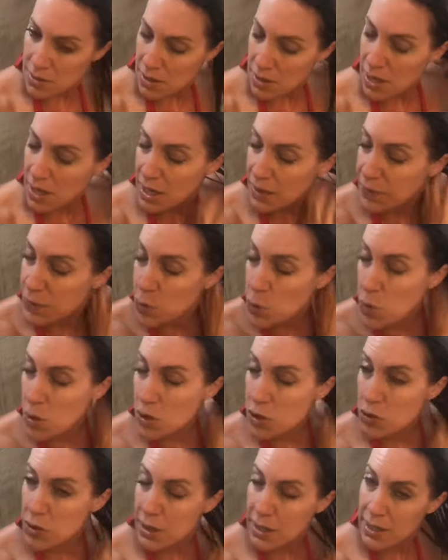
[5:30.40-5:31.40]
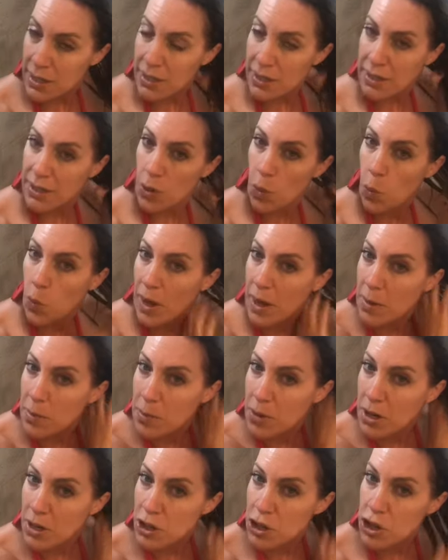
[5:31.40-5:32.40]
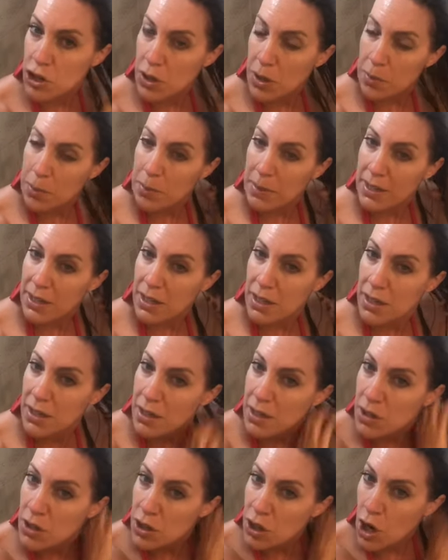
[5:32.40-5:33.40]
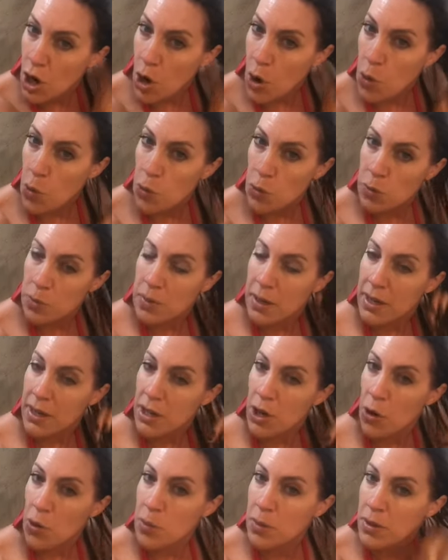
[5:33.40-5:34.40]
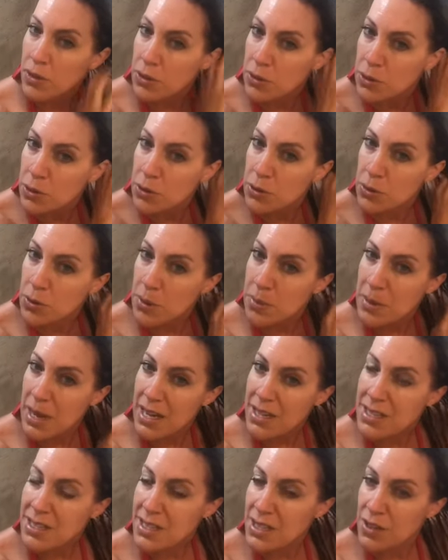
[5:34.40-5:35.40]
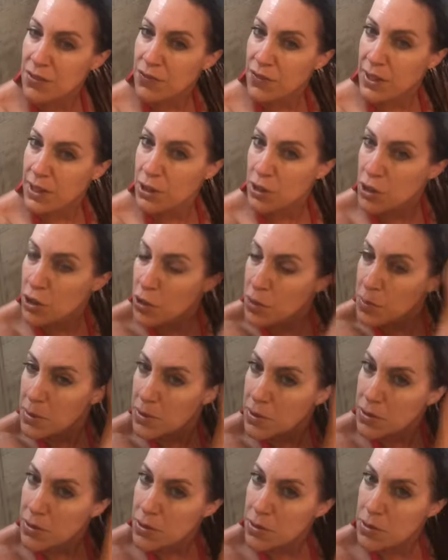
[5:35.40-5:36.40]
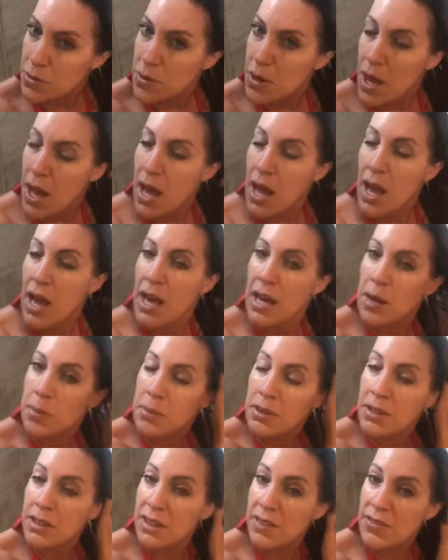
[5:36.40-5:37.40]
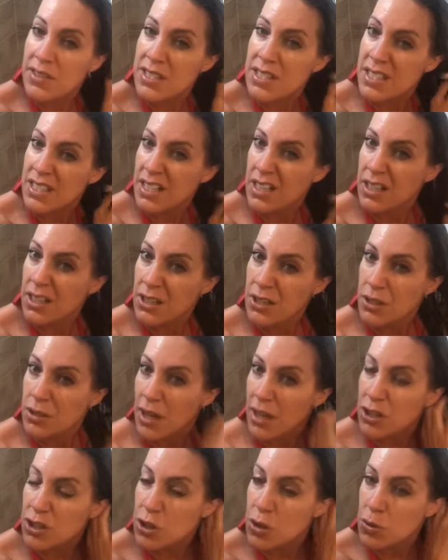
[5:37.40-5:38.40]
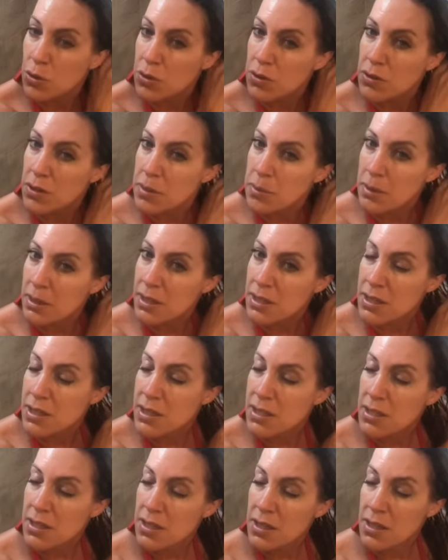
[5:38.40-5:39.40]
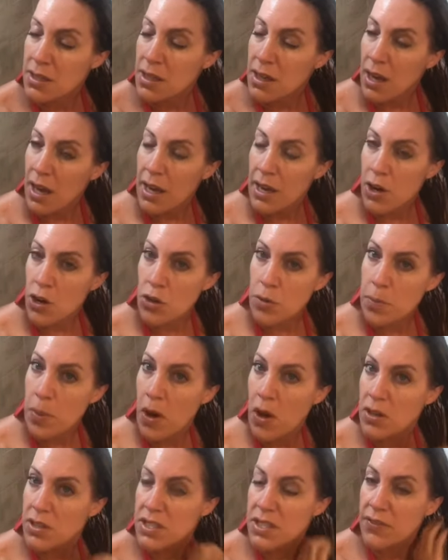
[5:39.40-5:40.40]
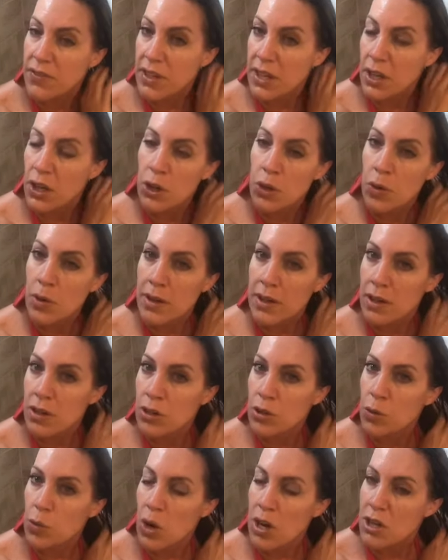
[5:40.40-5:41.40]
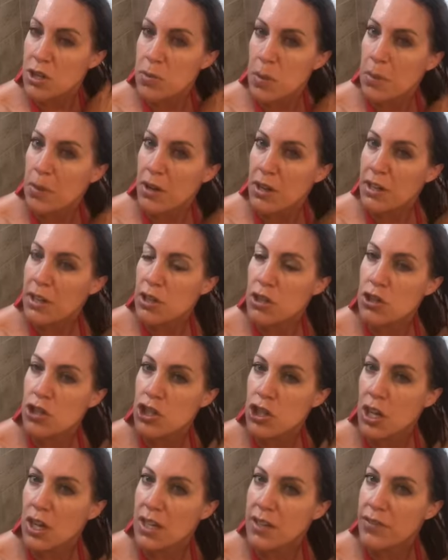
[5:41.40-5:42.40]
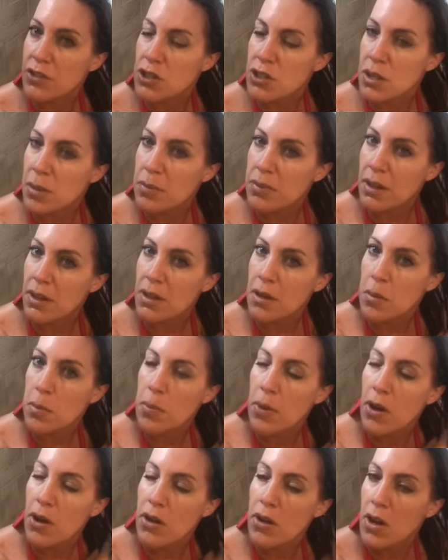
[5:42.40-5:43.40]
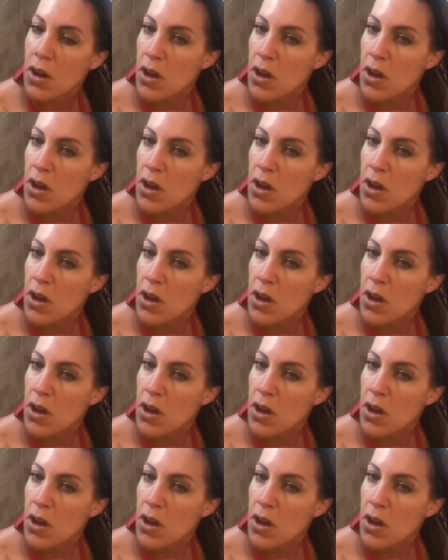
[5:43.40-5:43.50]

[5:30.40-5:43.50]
If you want, you can get like a wet brush or a big comb and comb it through. I just kind of finger comb it through. And I'm going to leave this in here like 2 to 3 minutes. And I'll pause the video and I'll wash my body or shave or something. But